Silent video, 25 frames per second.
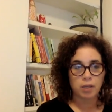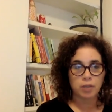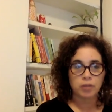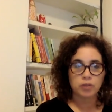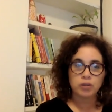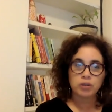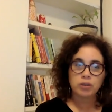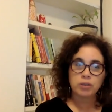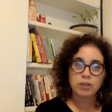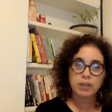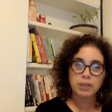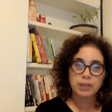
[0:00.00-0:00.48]

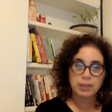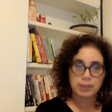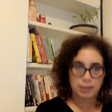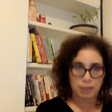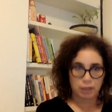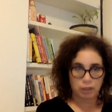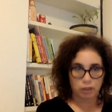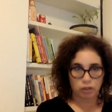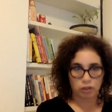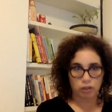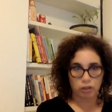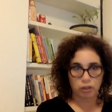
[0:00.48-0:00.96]
During
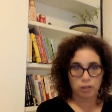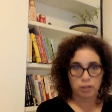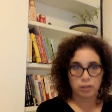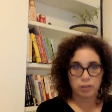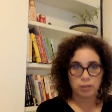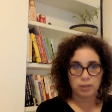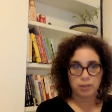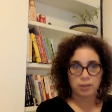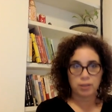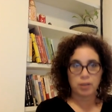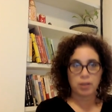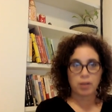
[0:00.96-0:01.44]

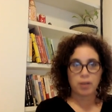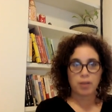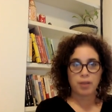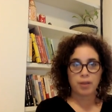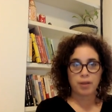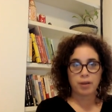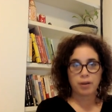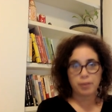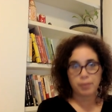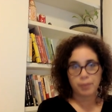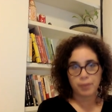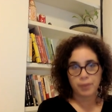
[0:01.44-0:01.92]
sessions,
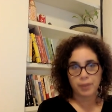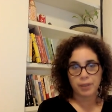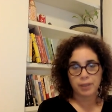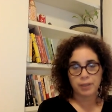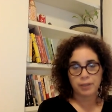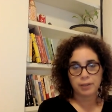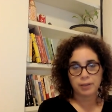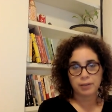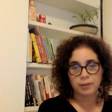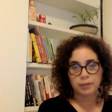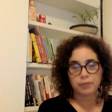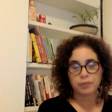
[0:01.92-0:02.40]

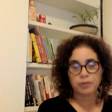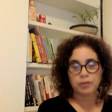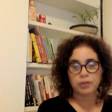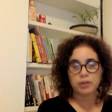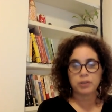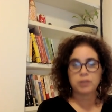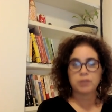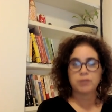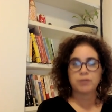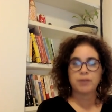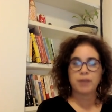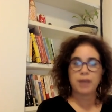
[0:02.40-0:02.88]
therapists
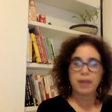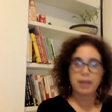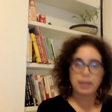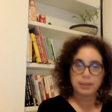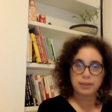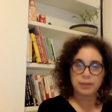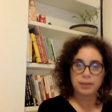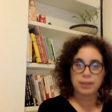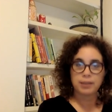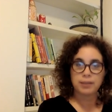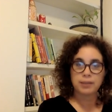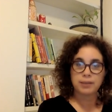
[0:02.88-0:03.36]
first
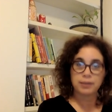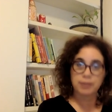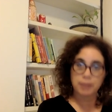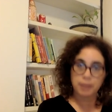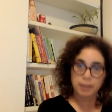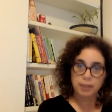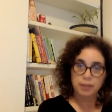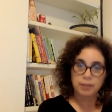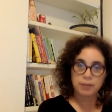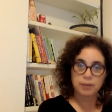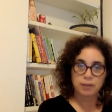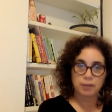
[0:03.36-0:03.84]
validate
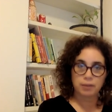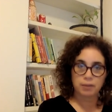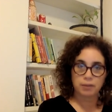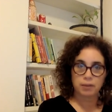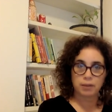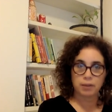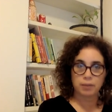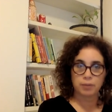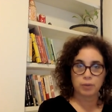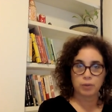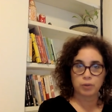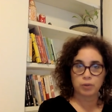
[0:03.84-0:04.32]

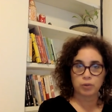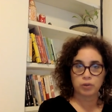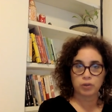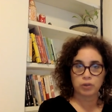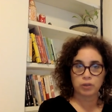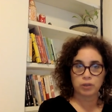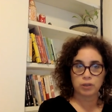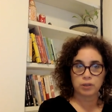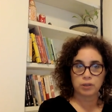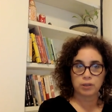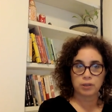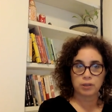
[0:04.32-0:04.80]
secondary
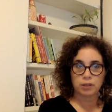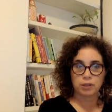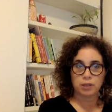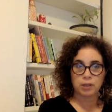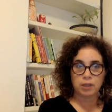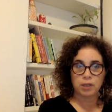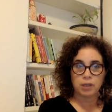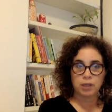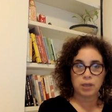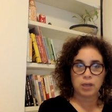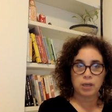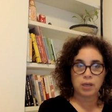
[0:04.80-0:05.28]
emotions,
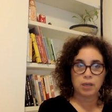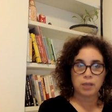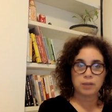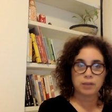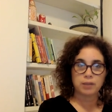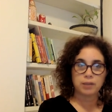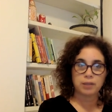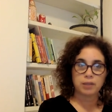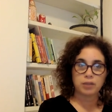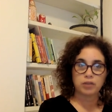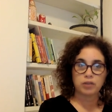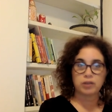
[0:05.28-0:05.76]

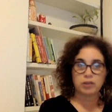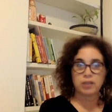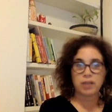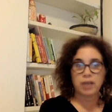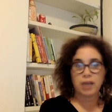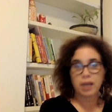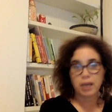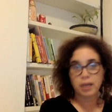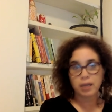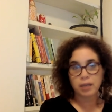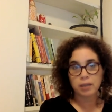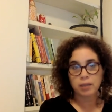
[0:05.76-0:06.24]
such as
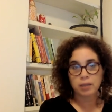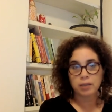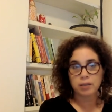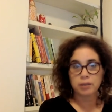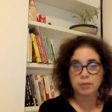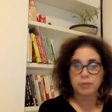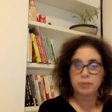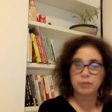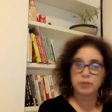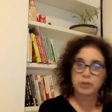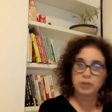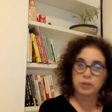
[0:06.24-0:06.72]
anger
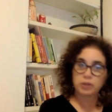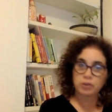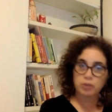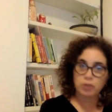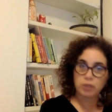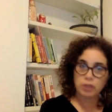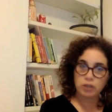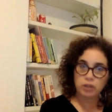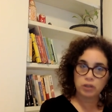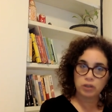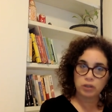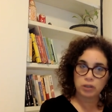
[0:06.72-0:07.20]
and
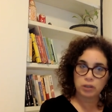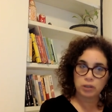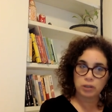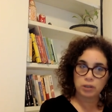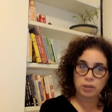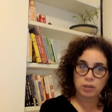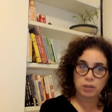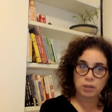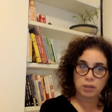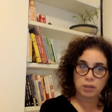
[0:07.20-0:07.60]
frustration,